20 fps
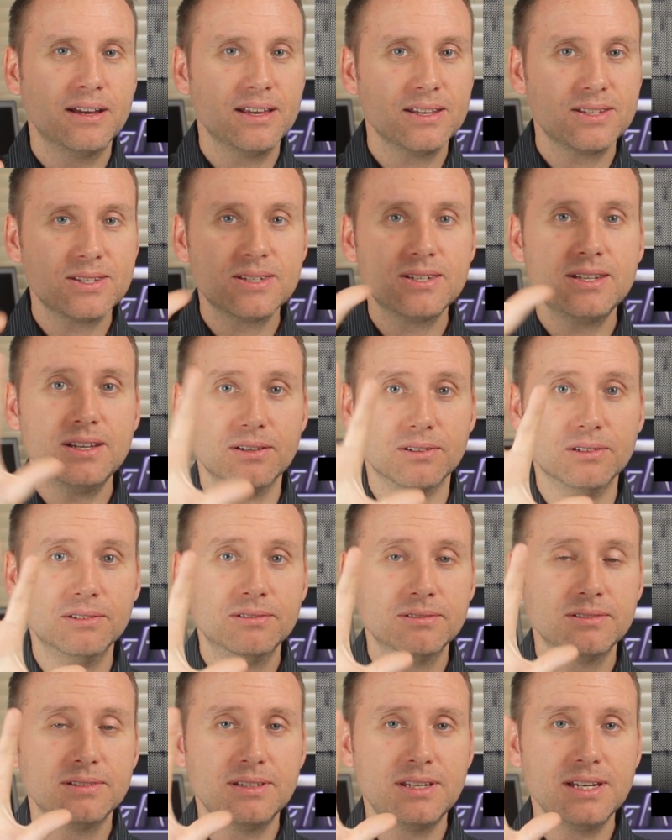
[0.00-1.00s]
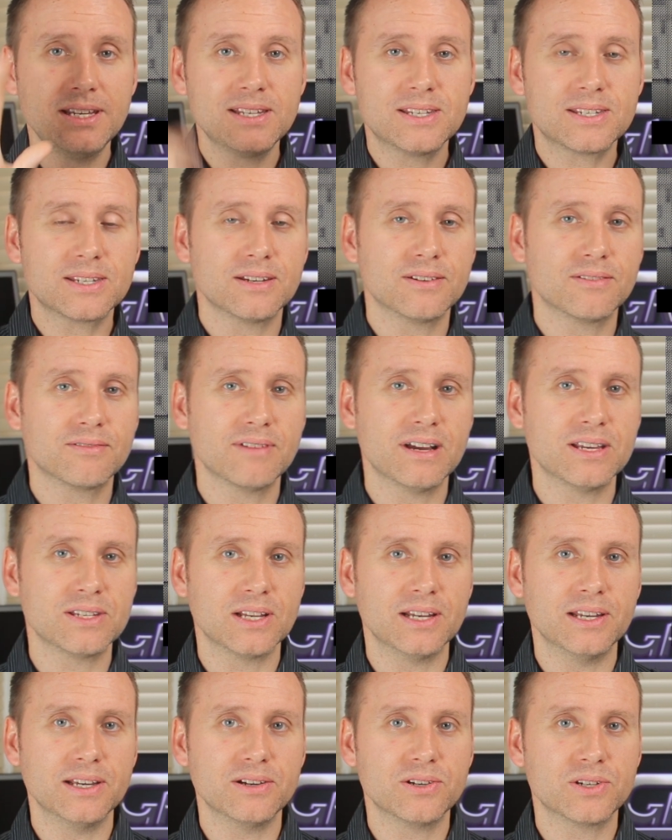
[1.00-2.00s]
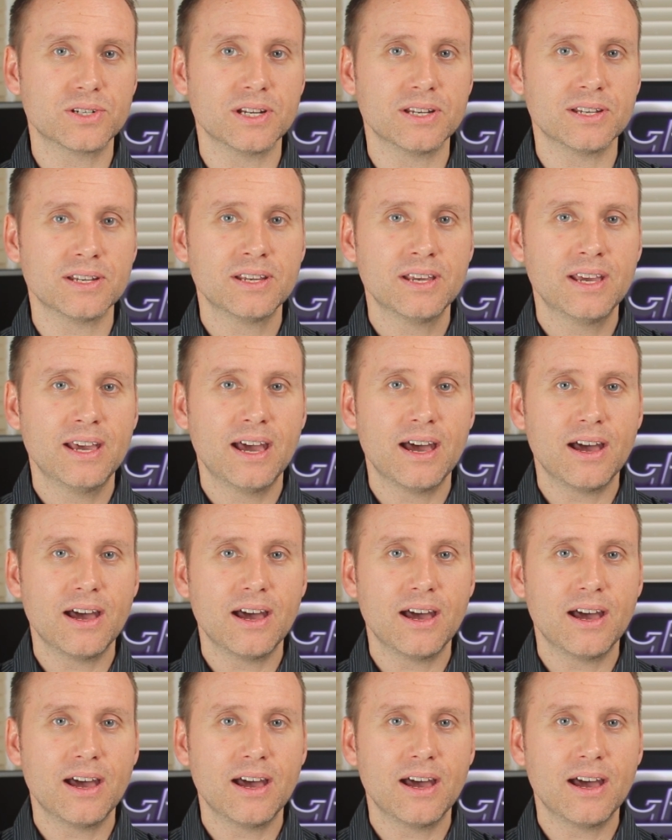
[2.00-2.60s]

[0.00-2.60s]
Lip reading: a still decent resolution